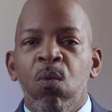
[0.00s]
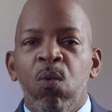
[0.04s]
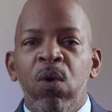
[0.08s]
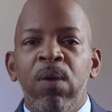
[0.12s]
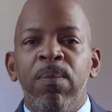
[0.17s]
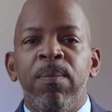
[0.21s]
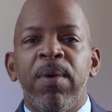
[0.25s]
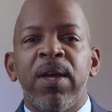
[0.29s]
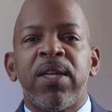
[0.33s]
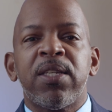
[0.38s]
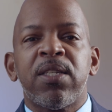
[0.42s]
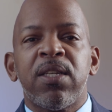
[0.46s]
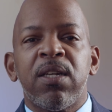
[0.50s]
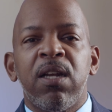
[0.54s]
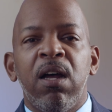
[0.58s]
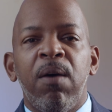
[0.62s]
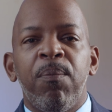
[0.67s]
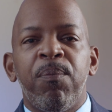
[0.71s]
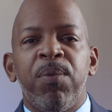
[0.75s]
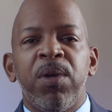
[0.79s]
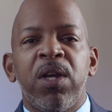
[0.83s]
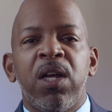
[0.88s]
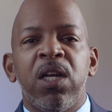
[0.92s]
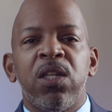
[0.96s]
We mix it
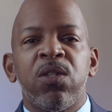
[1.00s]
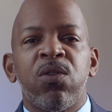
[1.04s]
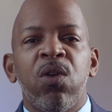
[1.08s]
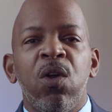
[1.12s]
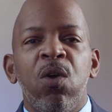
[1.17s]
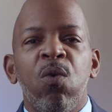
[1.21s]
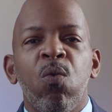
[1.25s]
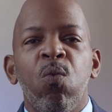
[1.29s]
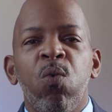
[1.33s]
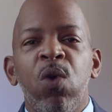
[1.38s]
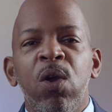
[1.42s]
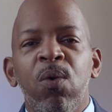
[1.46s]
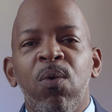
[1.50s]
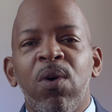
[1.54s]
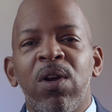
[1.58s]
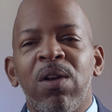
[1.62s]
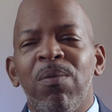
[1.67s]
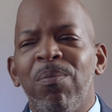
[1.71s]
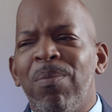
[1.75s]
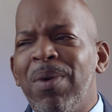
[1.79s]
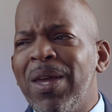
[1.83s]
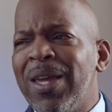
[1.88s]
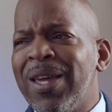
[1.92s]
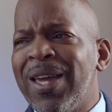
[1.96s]
up because we
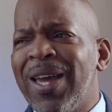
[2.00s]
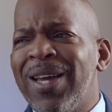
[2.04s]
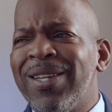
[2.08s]
want to make